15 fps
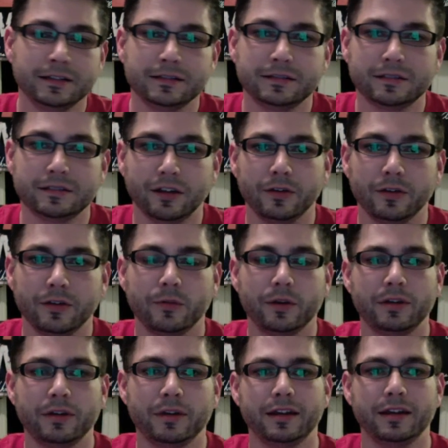tell the
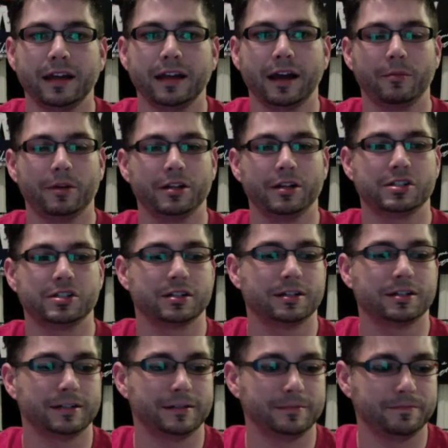women how
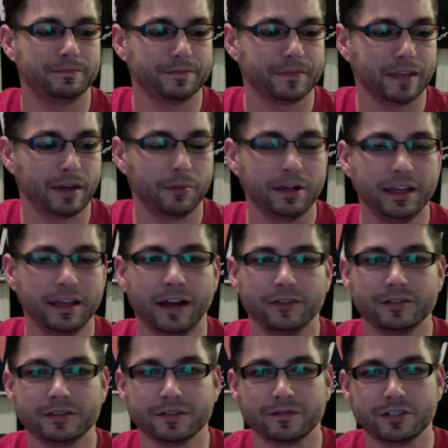many
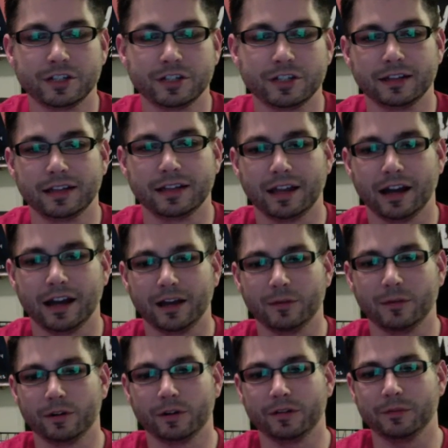ounces of chicken they got in
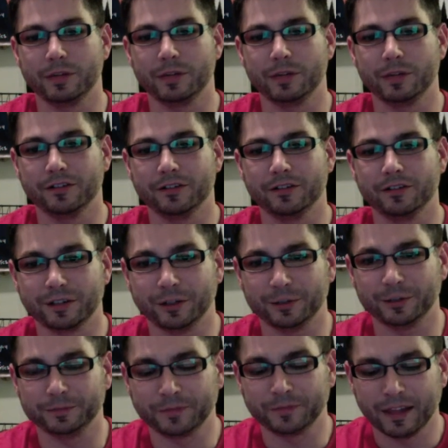one of the meals.
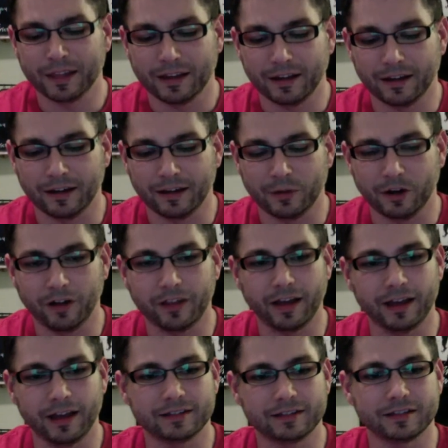So all
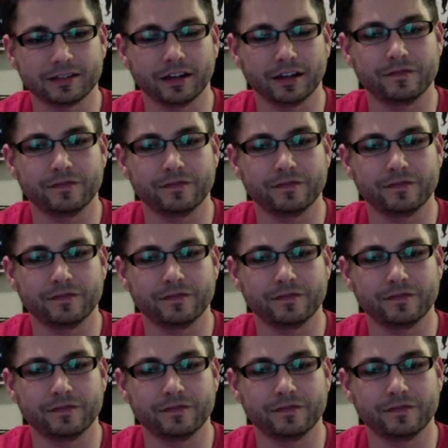that stuff